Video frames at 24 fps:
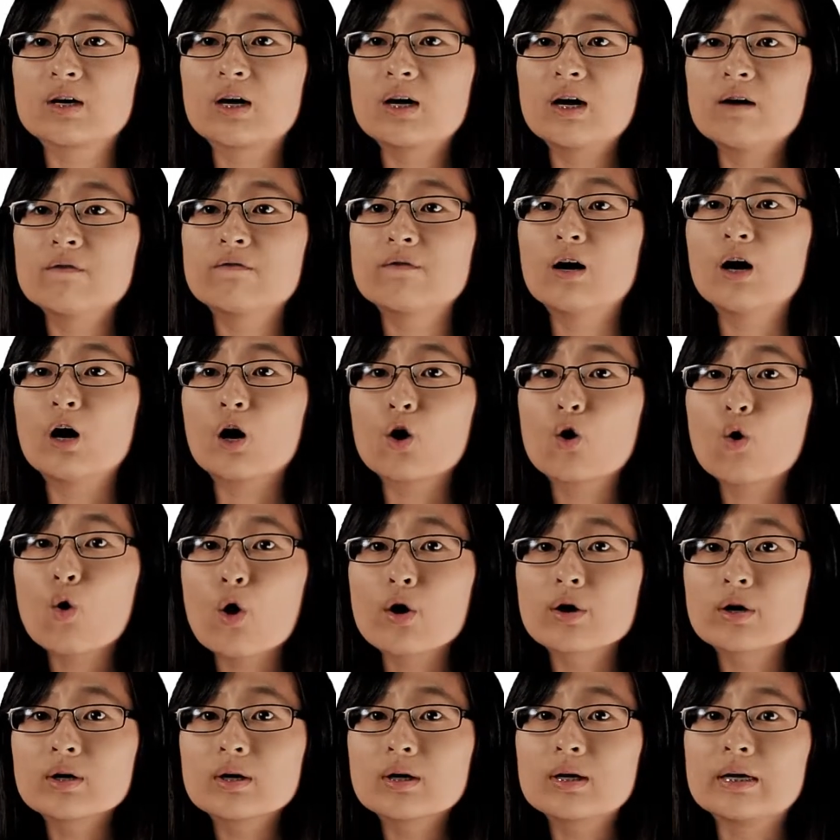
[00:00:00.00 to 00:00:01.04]
the curve
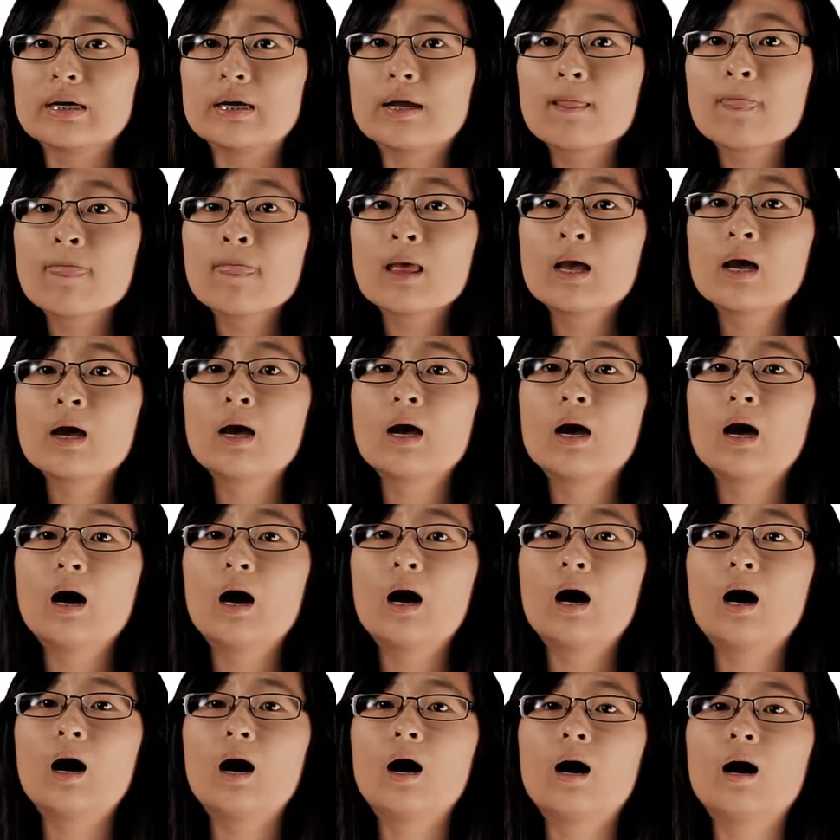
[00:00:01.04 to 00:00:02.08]
accordingly
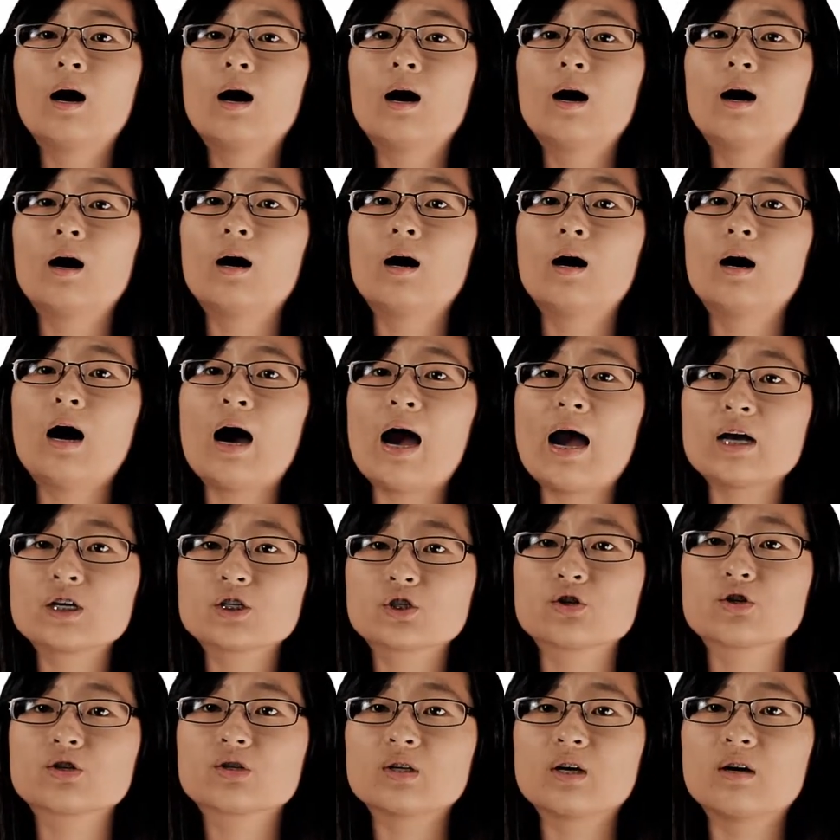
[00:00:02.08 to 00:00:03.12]

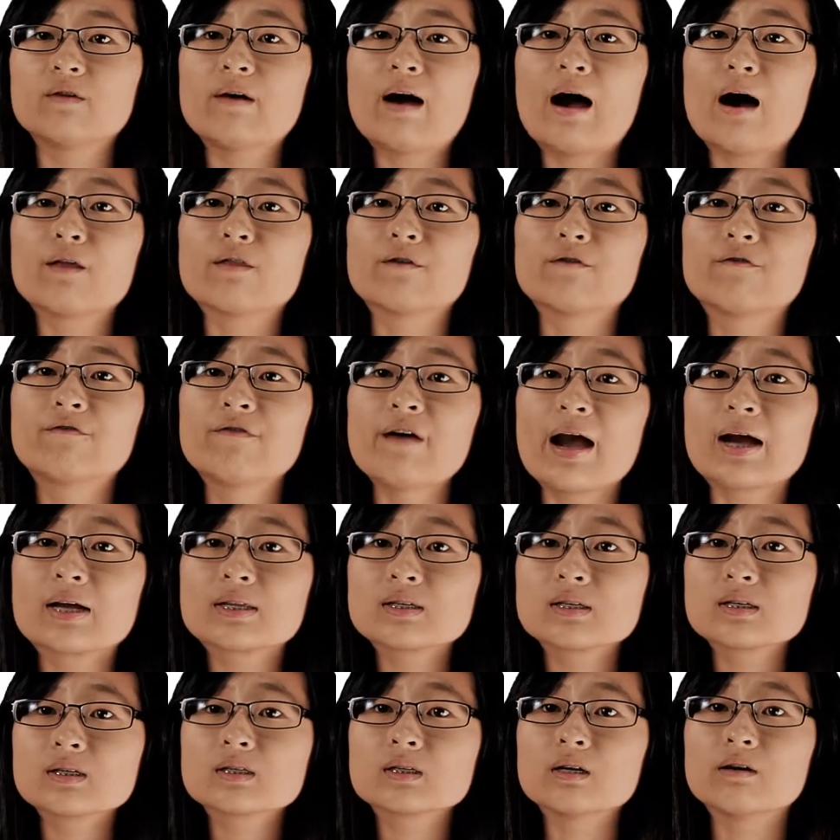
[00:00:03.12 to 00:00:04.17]
ask yourself how the
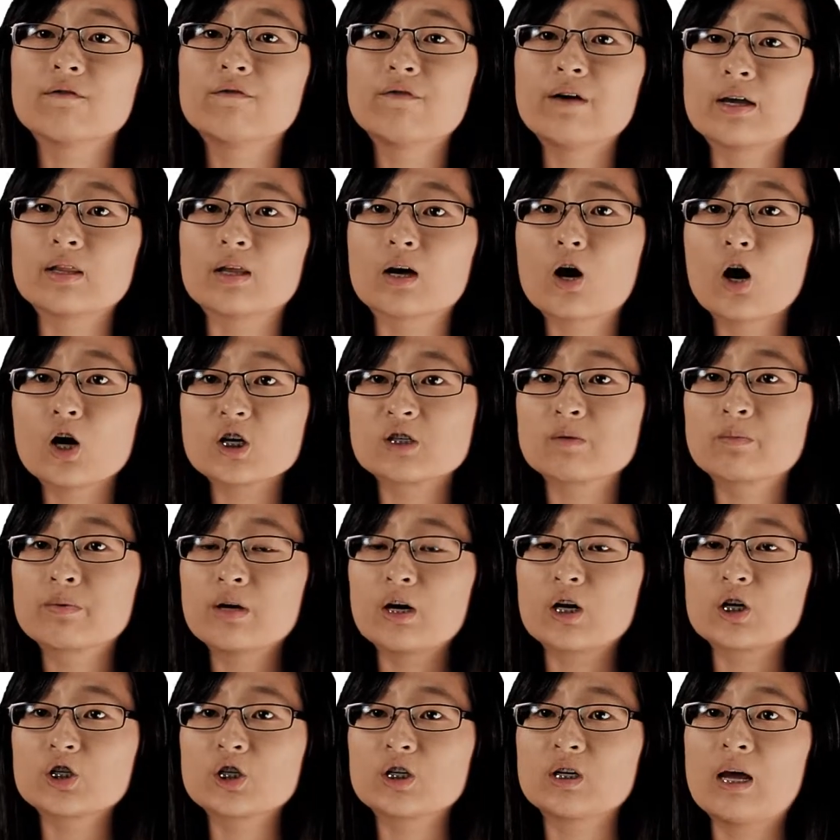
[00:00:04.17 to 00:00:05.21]
factors affect the cost of
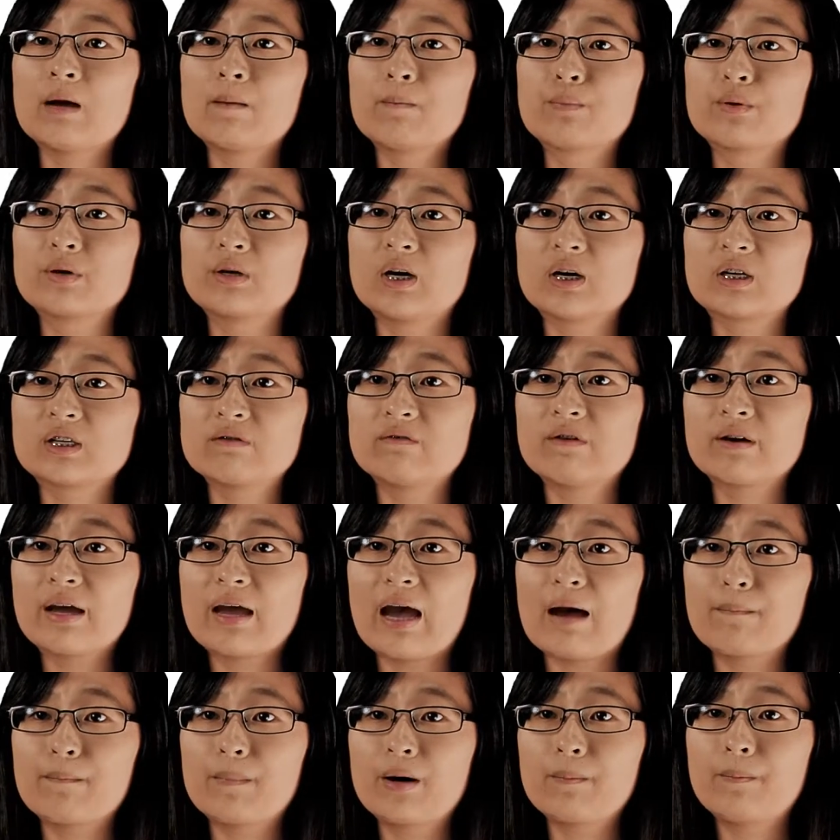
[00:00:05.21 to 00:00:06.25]
production and productive
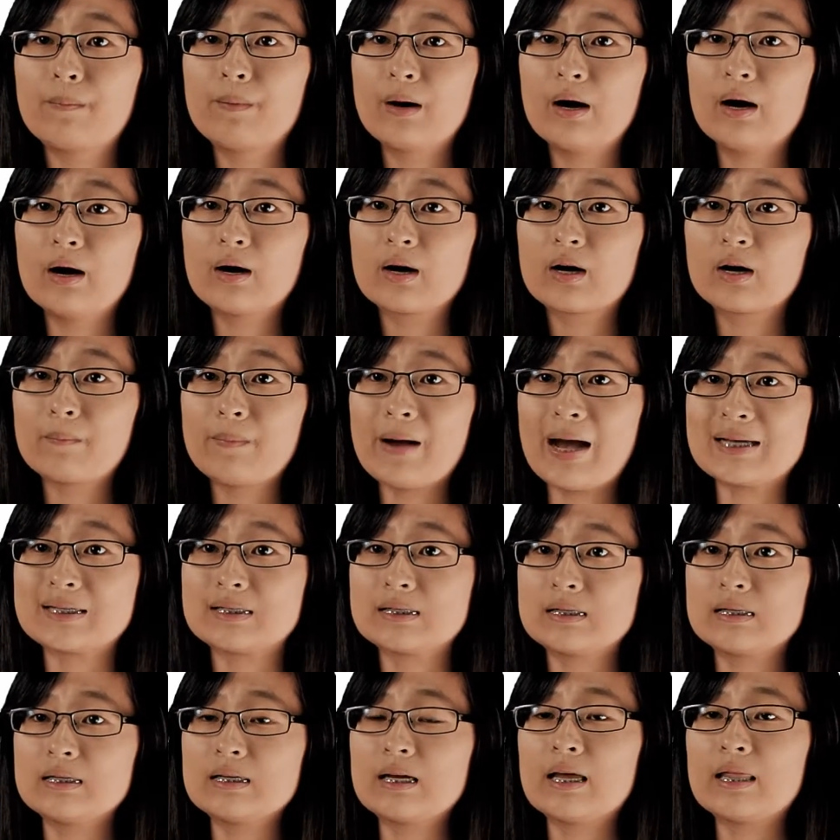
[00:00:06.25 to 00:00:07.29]
uh, uh,
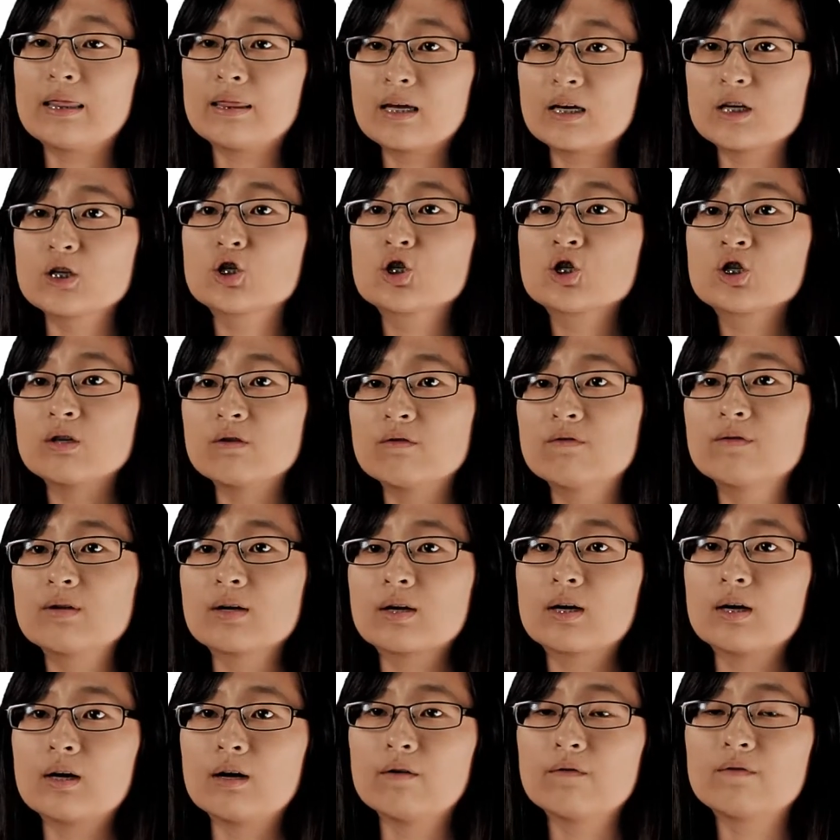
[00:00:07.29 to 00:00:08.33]
capacity and thus shift the
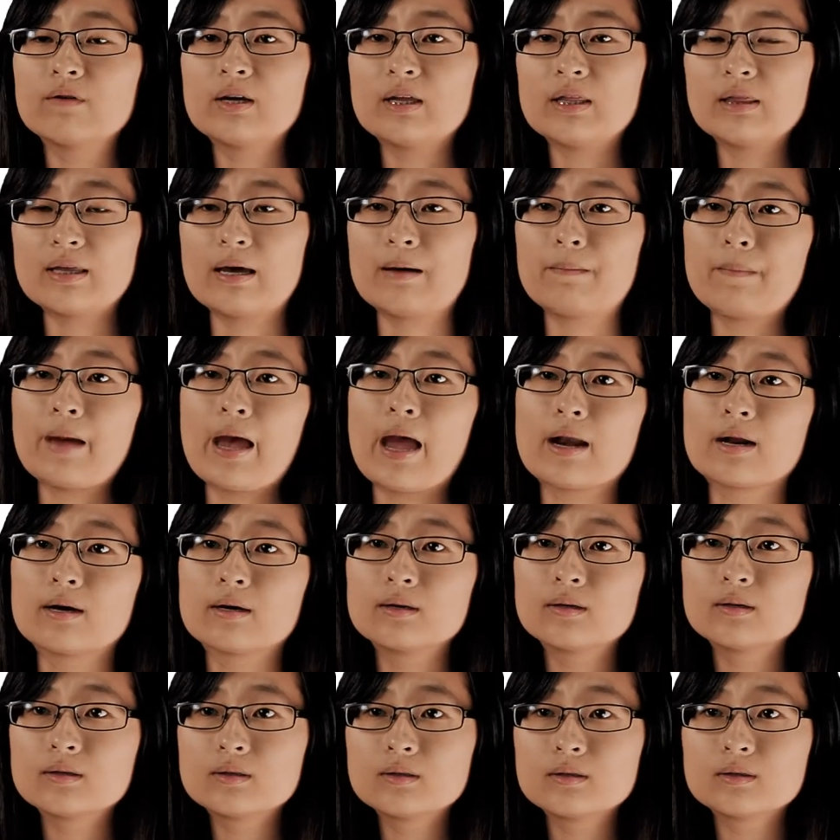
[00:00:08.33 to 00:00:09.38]
curve in that
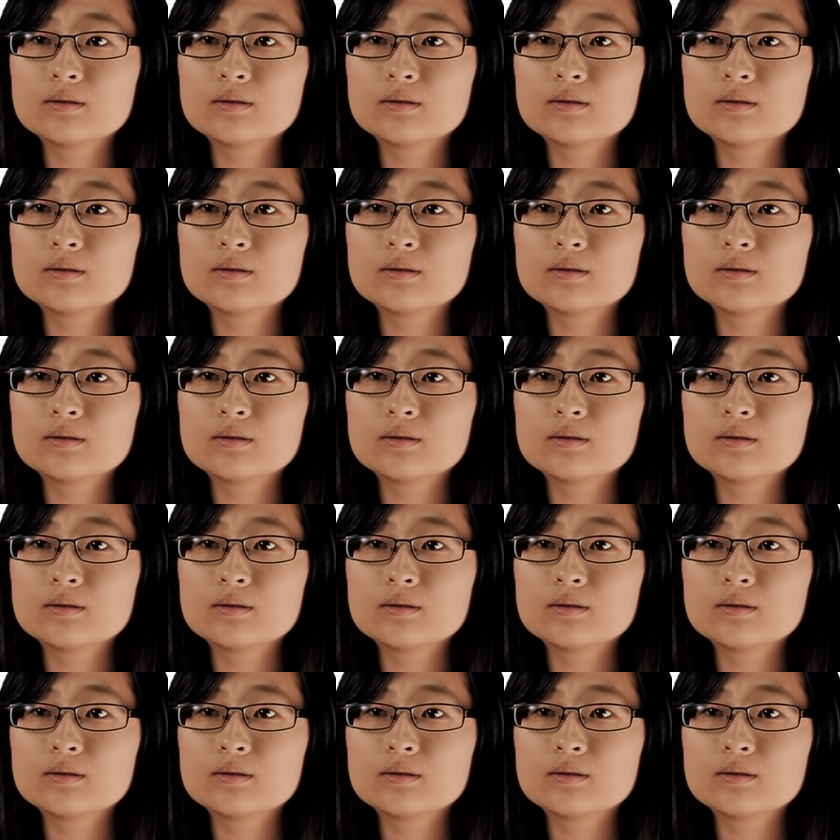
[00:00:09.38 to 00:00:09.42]
manner.